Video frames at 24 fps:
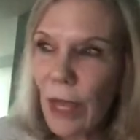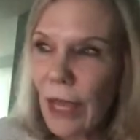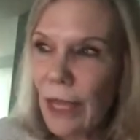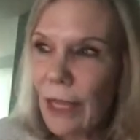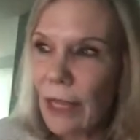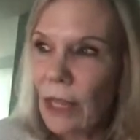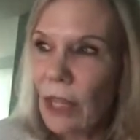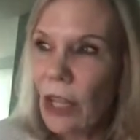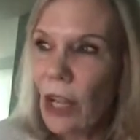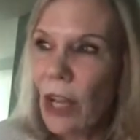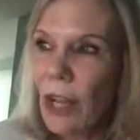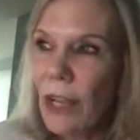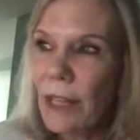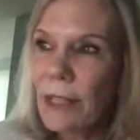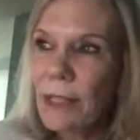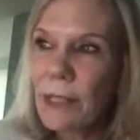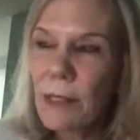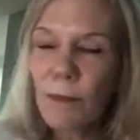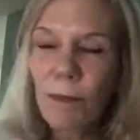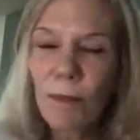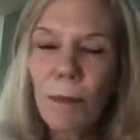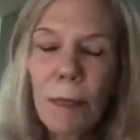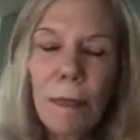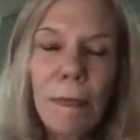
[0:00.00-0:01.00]

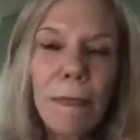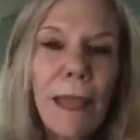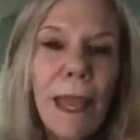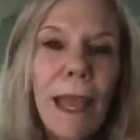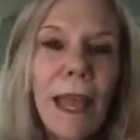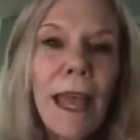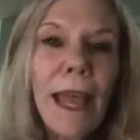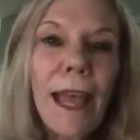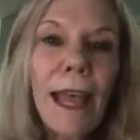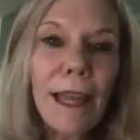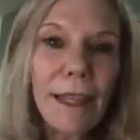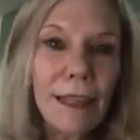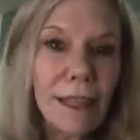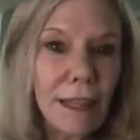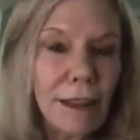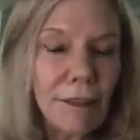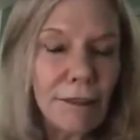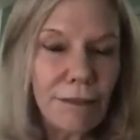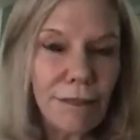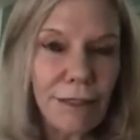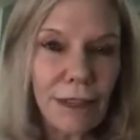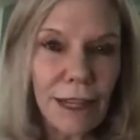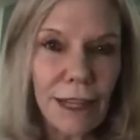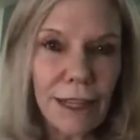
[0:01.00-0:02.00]
analyze. And
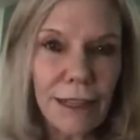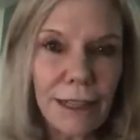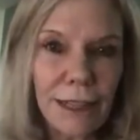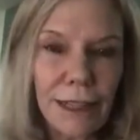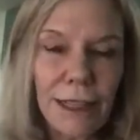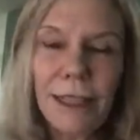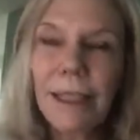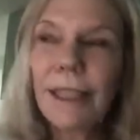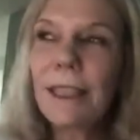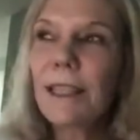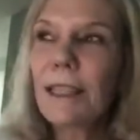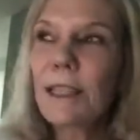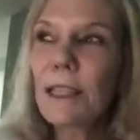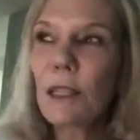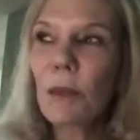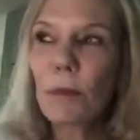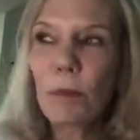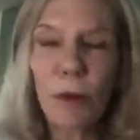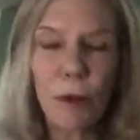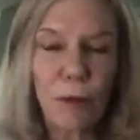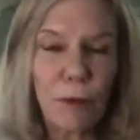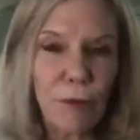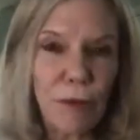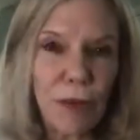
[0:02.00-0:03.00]
then finally is the
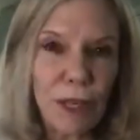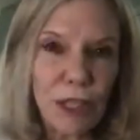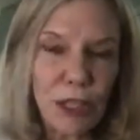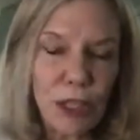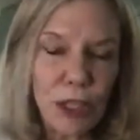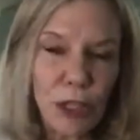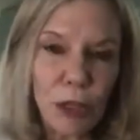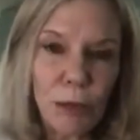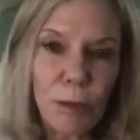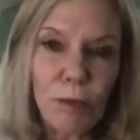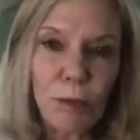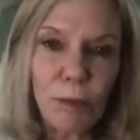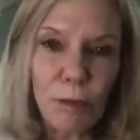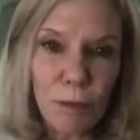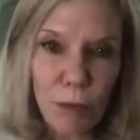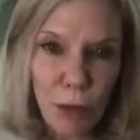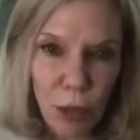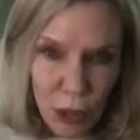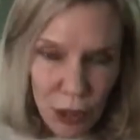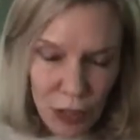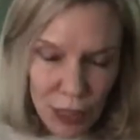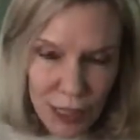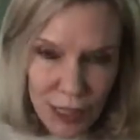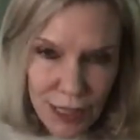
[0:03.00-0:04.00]
professional
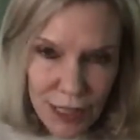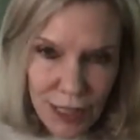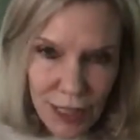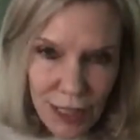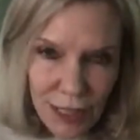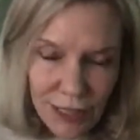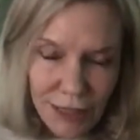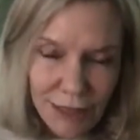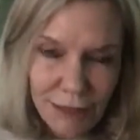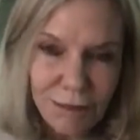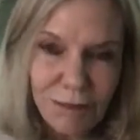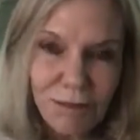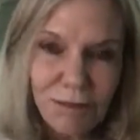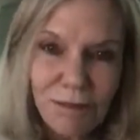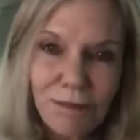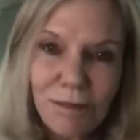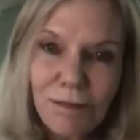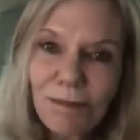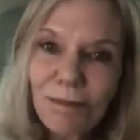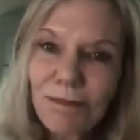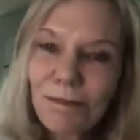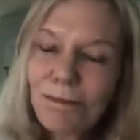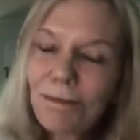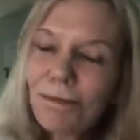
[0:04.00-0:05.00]
book study.
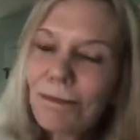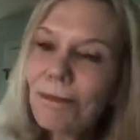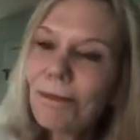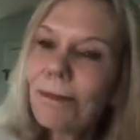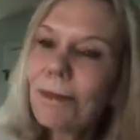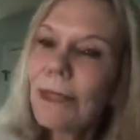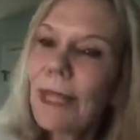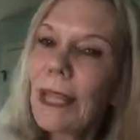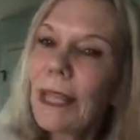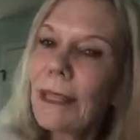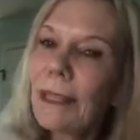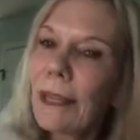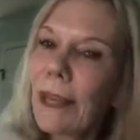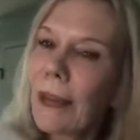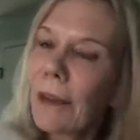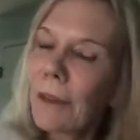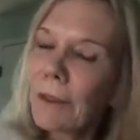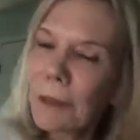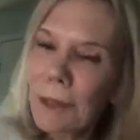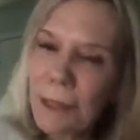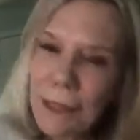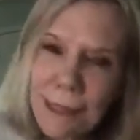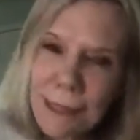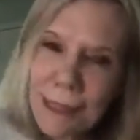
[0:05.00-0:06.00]

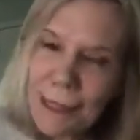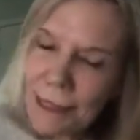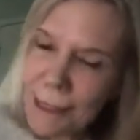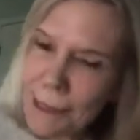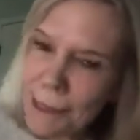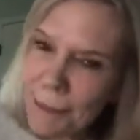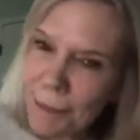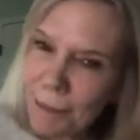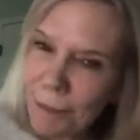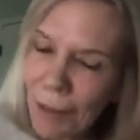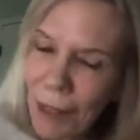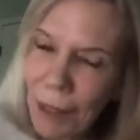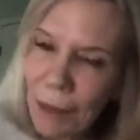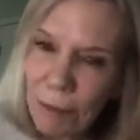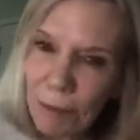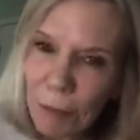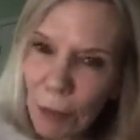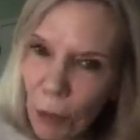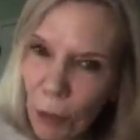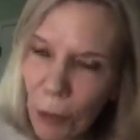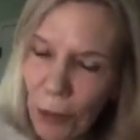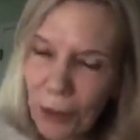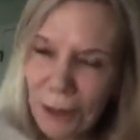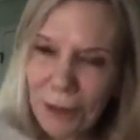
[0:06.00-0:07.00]
Now, this is
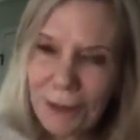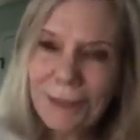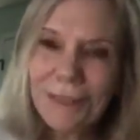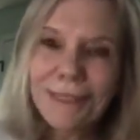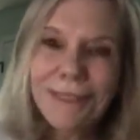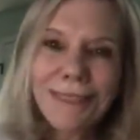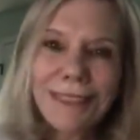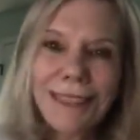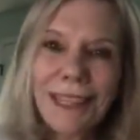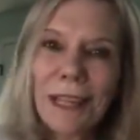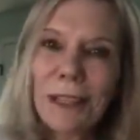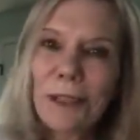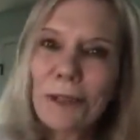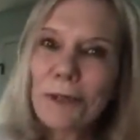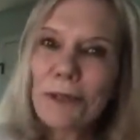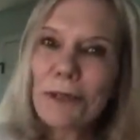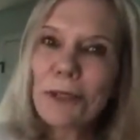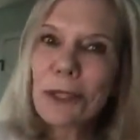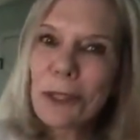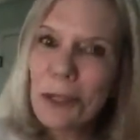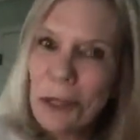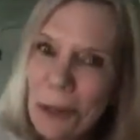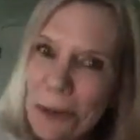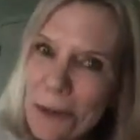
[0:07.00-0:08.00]
important that you
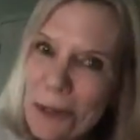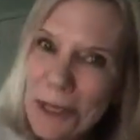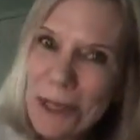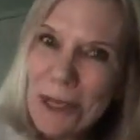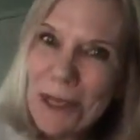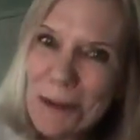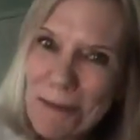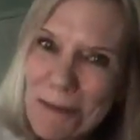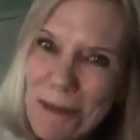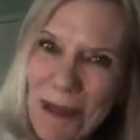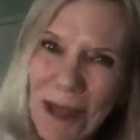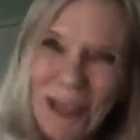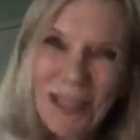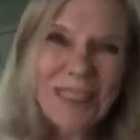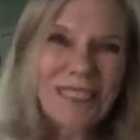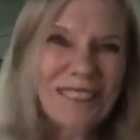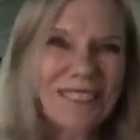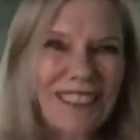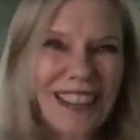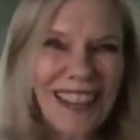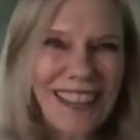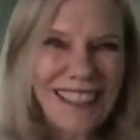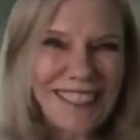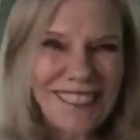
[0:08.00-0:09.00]
choose your book
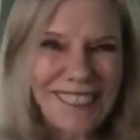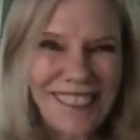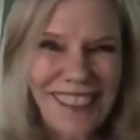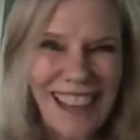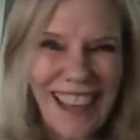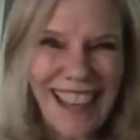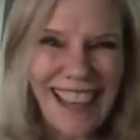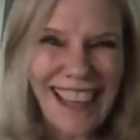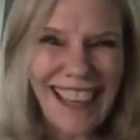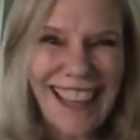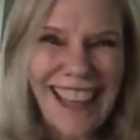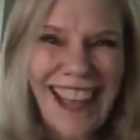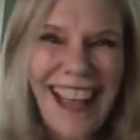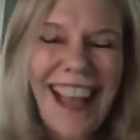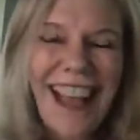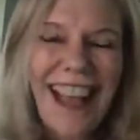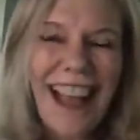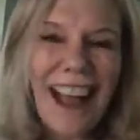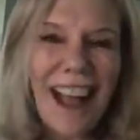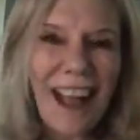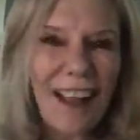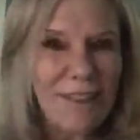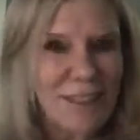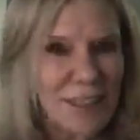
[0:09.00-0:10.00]
right away.
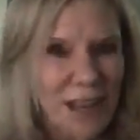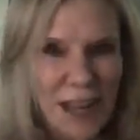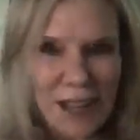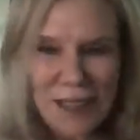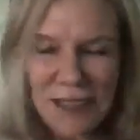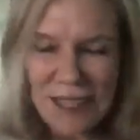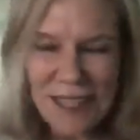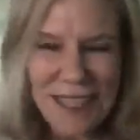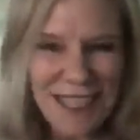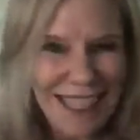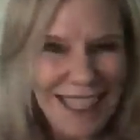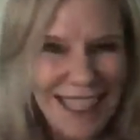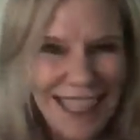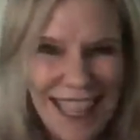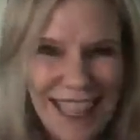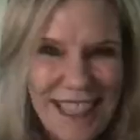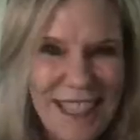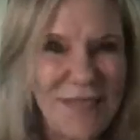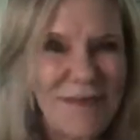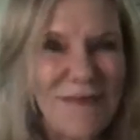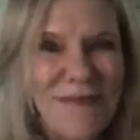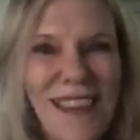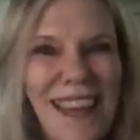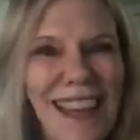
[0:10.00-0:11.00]
I've taught this
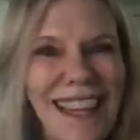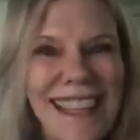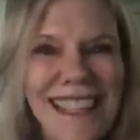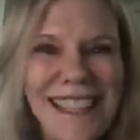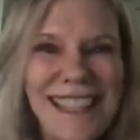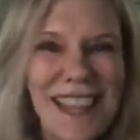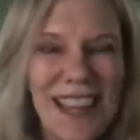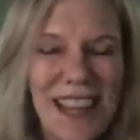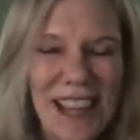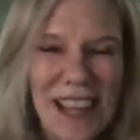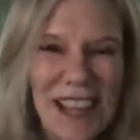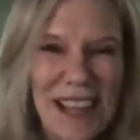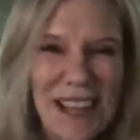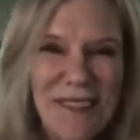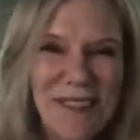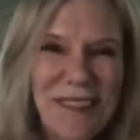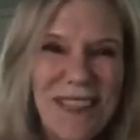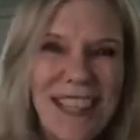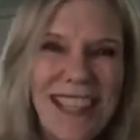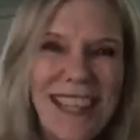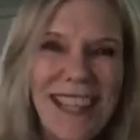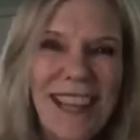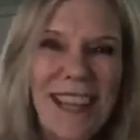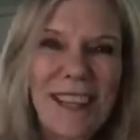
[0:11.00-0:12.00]
class many
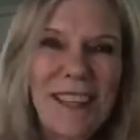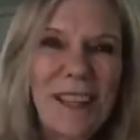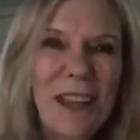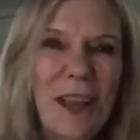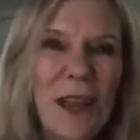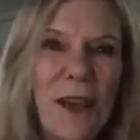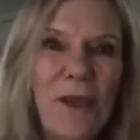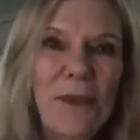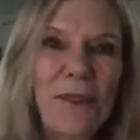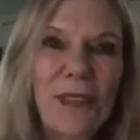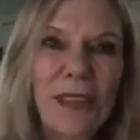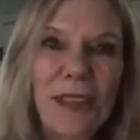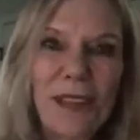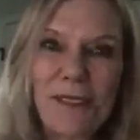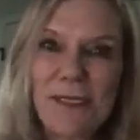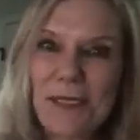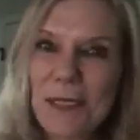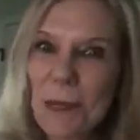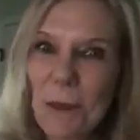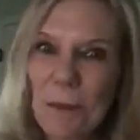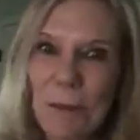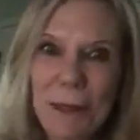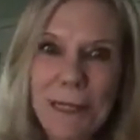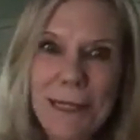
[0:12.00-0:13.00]
times, and I know that if
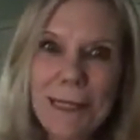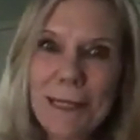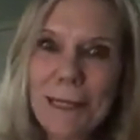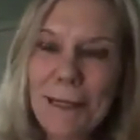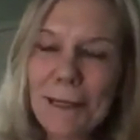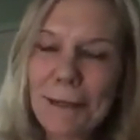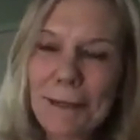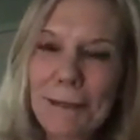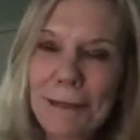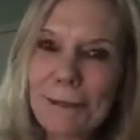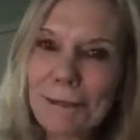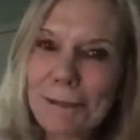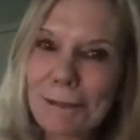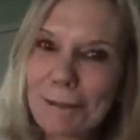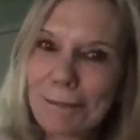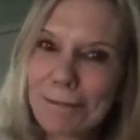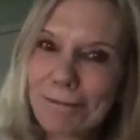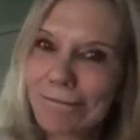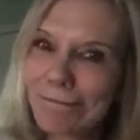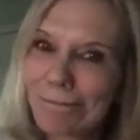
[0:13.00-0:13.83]
somebody's going to